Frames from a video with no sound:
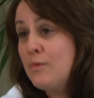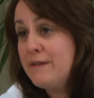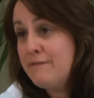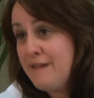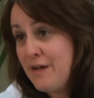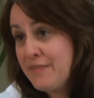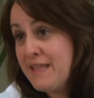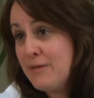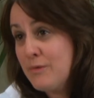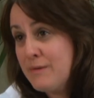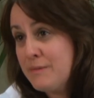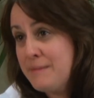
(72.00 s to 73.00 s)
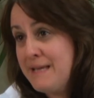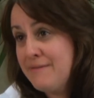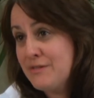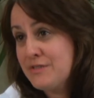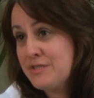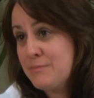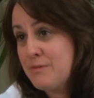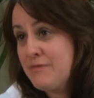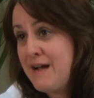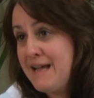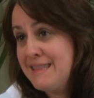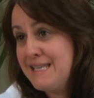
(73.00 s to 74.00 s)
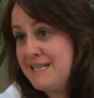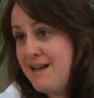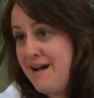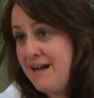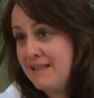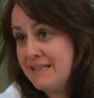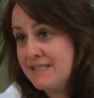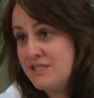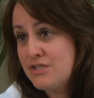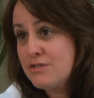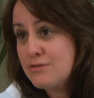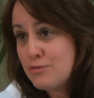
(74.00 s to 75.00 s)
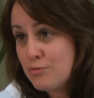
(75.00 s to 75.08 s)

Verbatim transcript: We felt that we would be able to provide the knowledge,